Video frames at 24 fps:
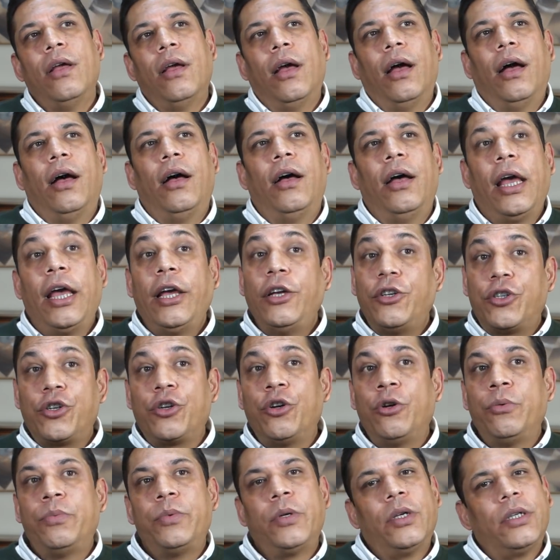Uh, age
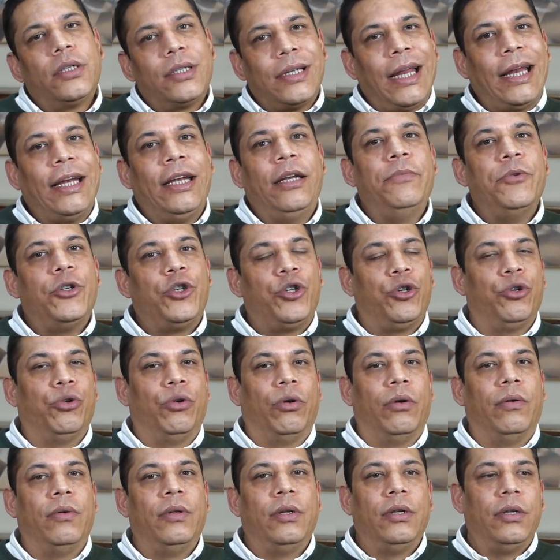group, slightly
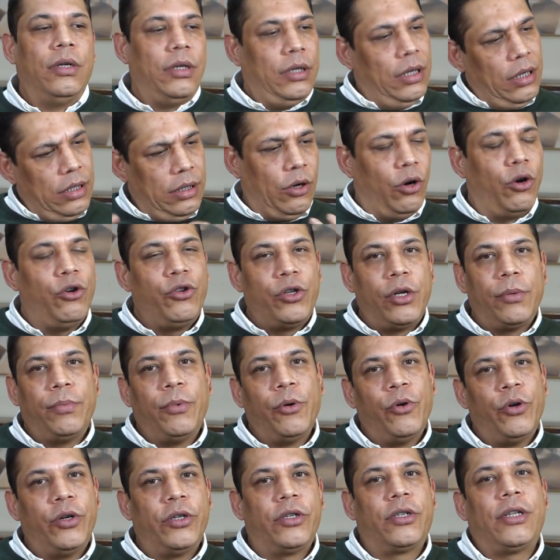mature.
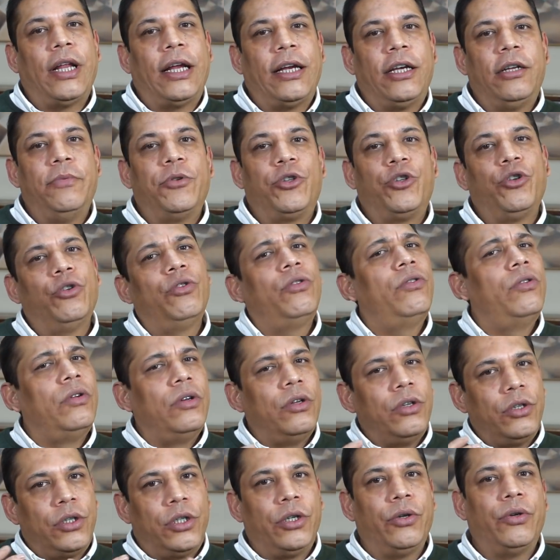Odebo is slightly mature,
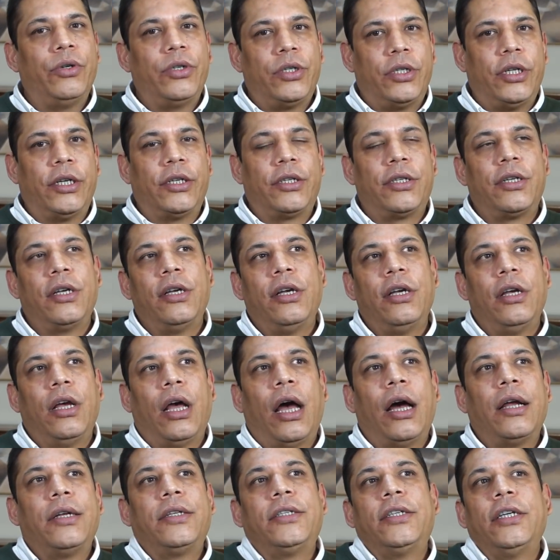so is this.
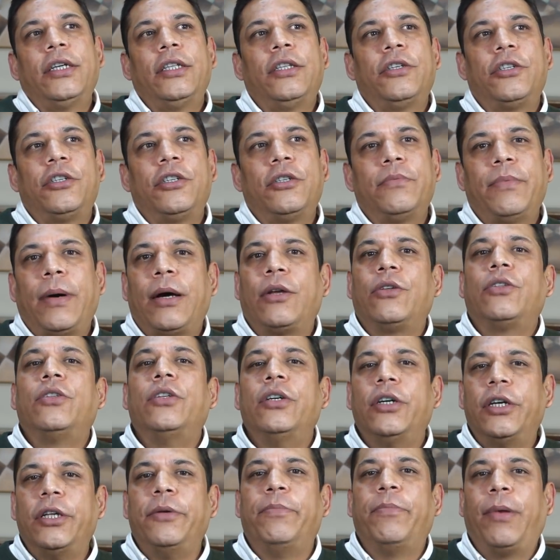I'd say this is about
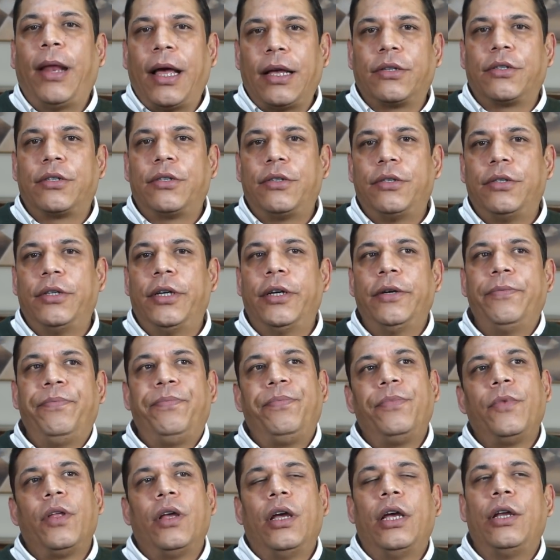30 plus. Yeah?
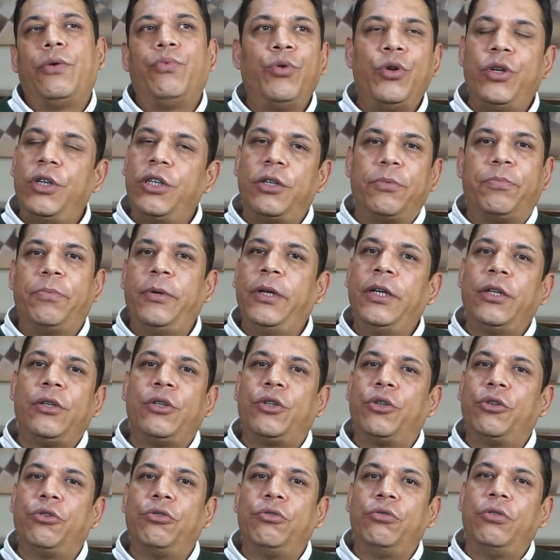It wouldn't appeal
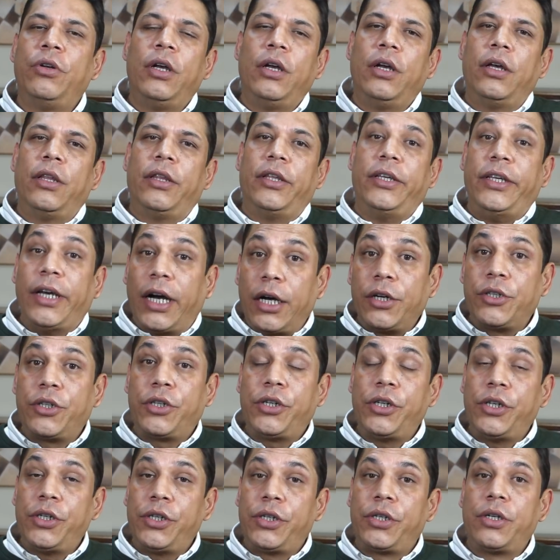to the
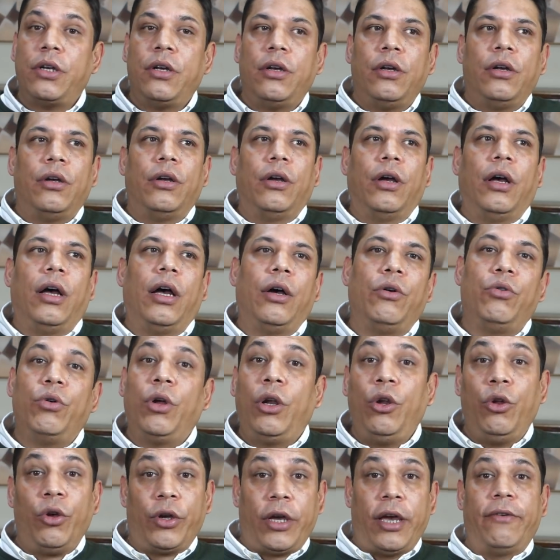youngsters uh, who are
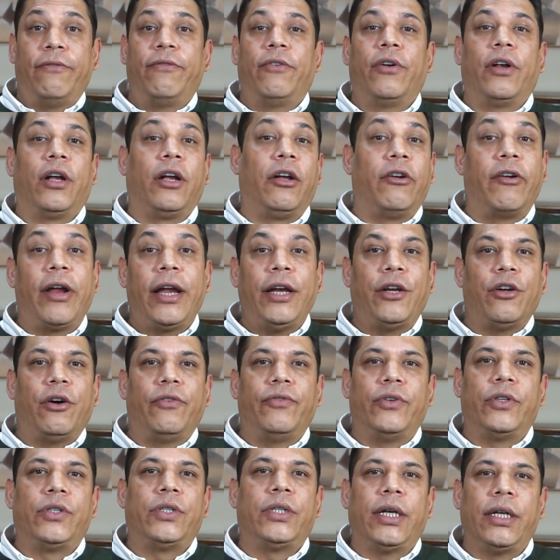looking for a great
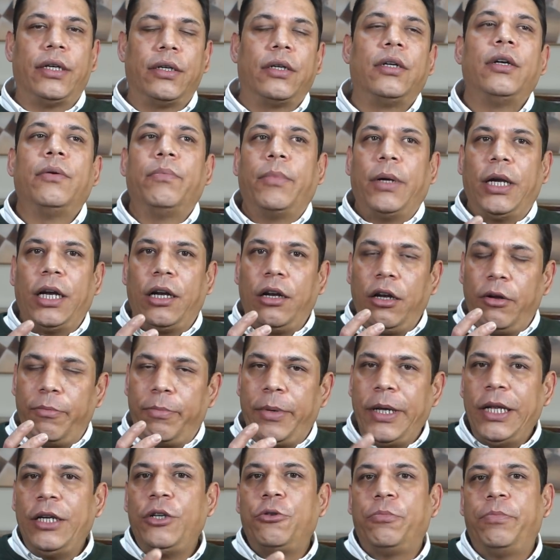office scent, but it'll
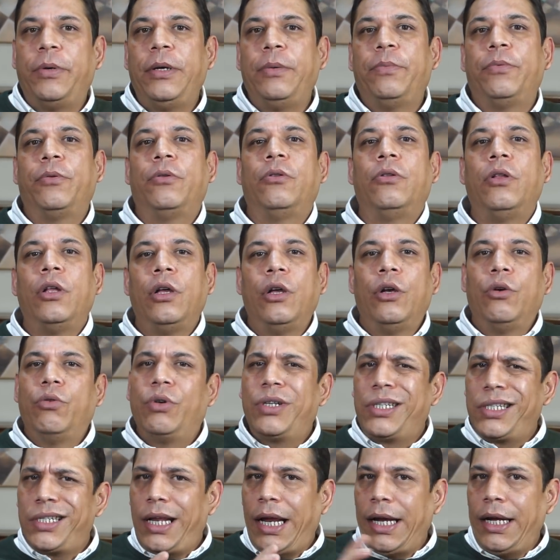appeal to people who
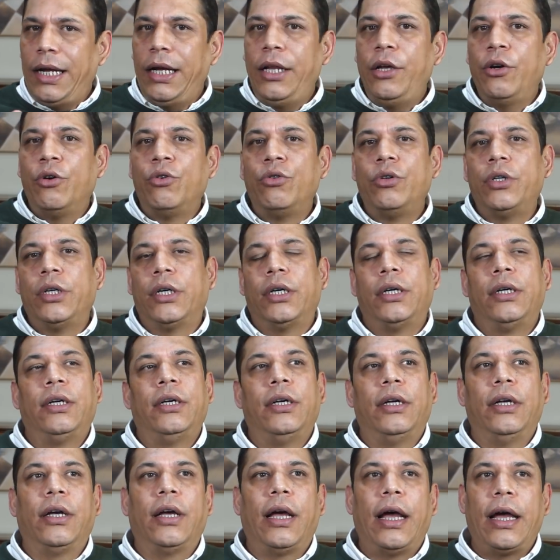are slightly older
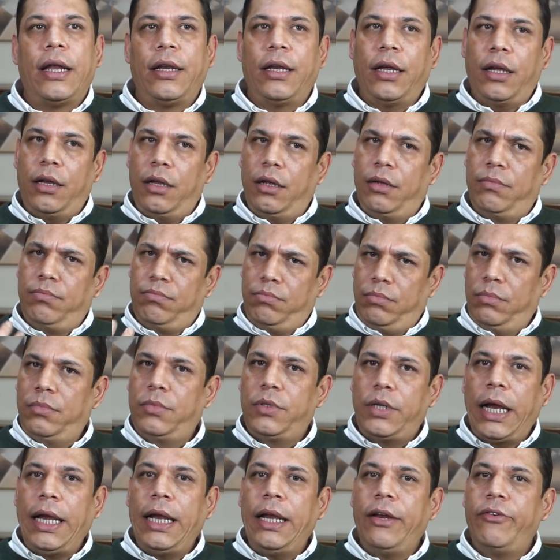uh, and are
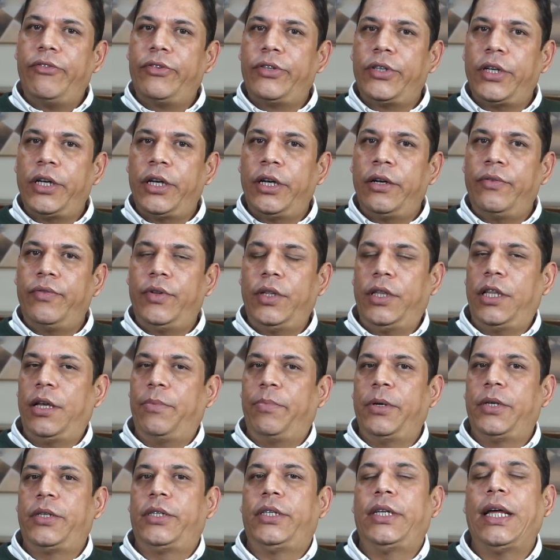slightly reserved in their
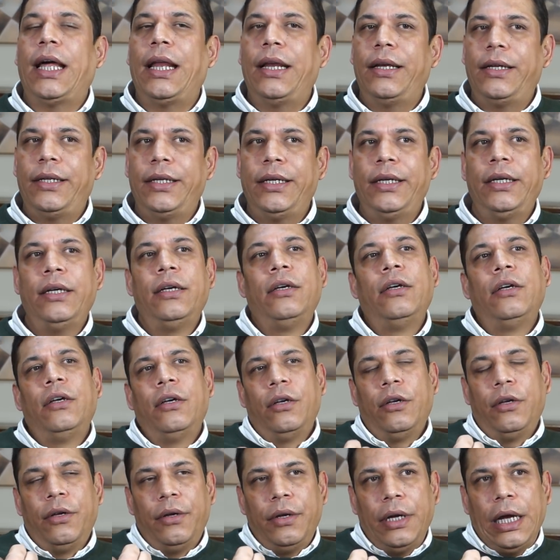personality.
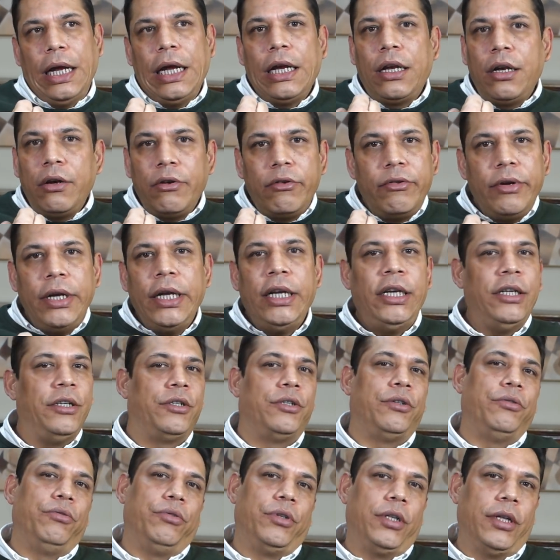It'll really
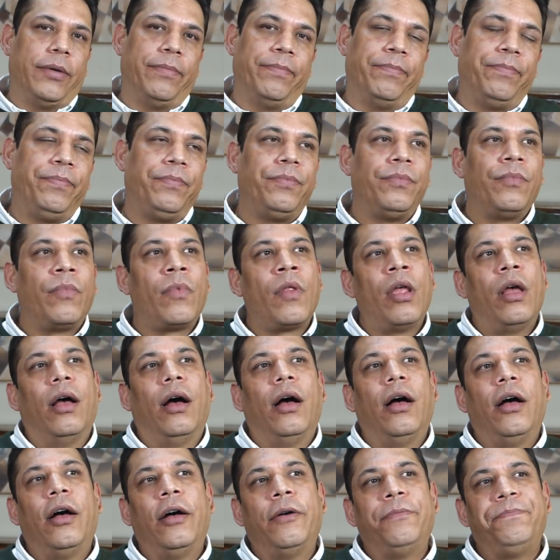suit them.
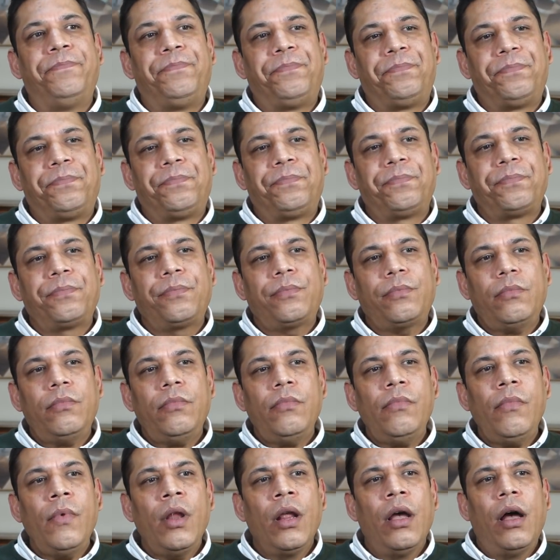Um,
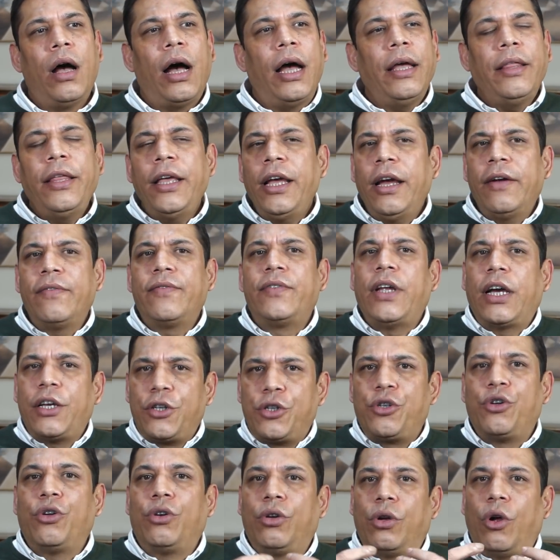I think I've
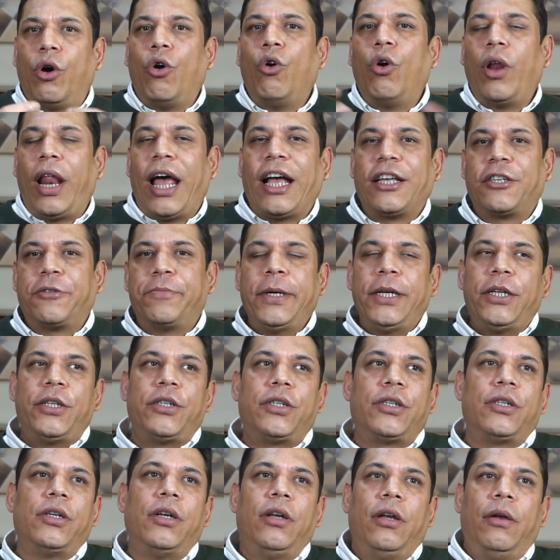touched on all
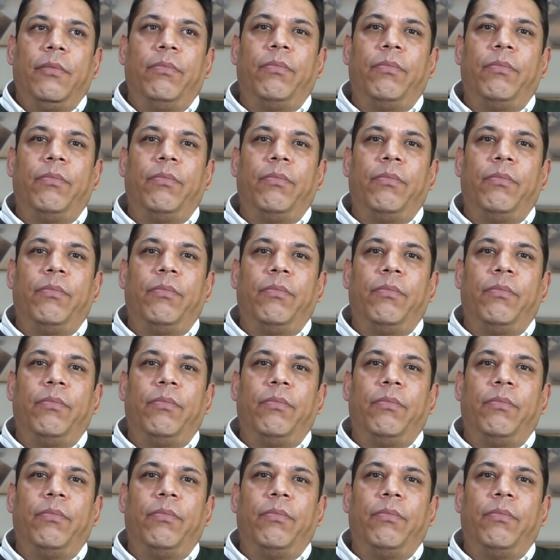aspects.